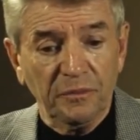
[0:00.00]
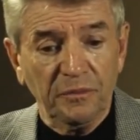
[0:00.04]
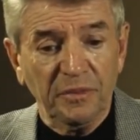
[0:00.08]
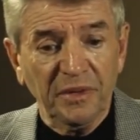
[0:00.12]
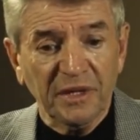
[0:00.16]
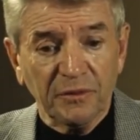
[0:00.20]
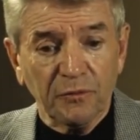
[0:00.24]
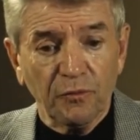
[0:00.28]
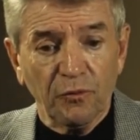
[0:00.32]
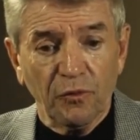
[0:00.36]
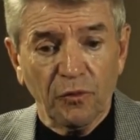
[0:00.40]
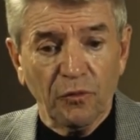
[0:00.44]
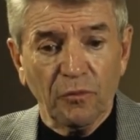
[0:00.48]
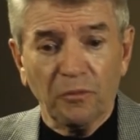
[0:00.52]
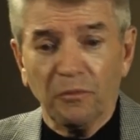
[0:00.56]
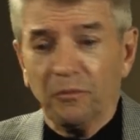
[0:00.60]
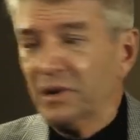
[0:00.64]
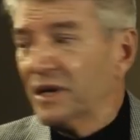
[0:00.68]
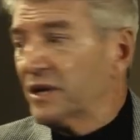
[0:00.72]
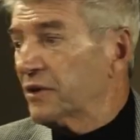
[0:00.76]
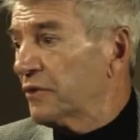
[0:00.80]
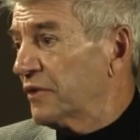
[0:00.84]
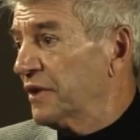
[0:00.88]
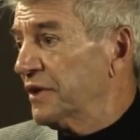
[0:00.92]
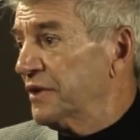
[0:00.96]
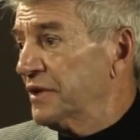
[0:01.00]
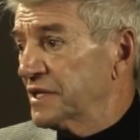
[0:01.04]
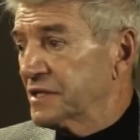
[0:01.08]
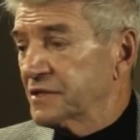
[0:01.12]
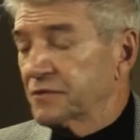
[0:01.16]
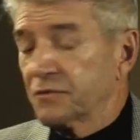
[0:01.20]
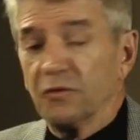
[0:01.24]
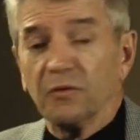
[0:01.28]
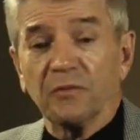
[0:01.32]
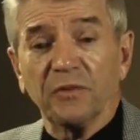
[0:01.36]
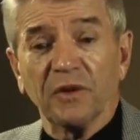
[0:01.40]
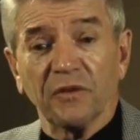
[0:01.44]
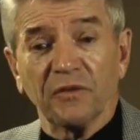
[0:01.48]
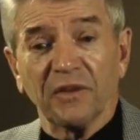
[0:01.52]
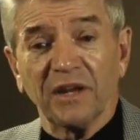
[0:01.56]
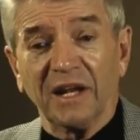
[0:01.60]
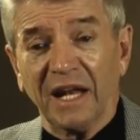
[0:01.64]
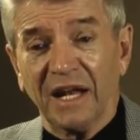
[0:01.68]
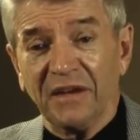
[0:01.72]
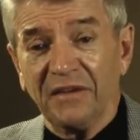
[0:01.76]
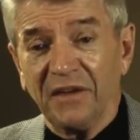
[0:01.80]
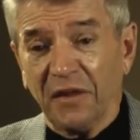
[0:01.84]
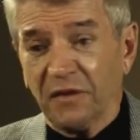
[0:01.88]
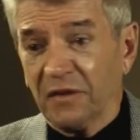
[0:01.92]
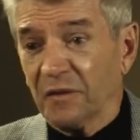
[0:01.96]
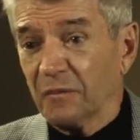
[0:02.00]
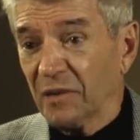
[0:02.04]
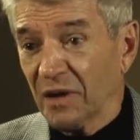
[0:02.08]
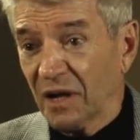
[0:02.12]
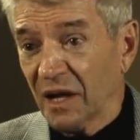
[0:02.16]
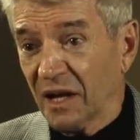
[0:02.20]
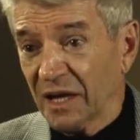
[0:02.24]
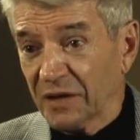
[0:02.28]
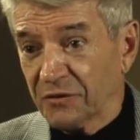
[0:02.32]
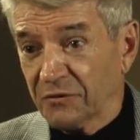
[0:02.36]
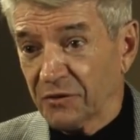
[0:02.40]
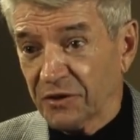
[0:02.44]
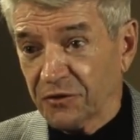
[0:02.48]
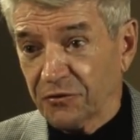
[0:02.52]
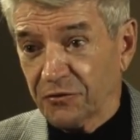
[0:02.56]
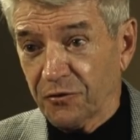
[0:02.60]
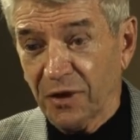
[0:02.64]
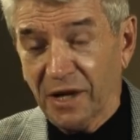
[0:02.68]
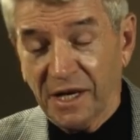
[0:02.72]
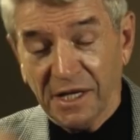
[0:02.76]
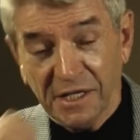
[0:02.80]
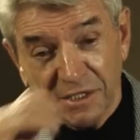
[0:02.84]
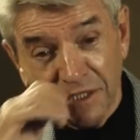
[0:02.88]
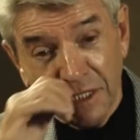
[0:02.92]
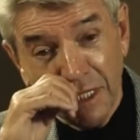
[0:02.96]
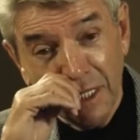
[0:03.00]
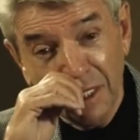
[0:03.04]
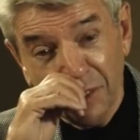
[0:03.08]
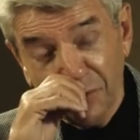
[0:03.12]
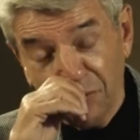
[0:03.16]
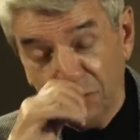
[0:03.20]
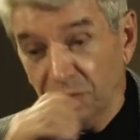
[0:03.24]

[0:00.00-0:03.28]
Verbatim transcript: big room, bigger than this room here, that had nothing but electric trains,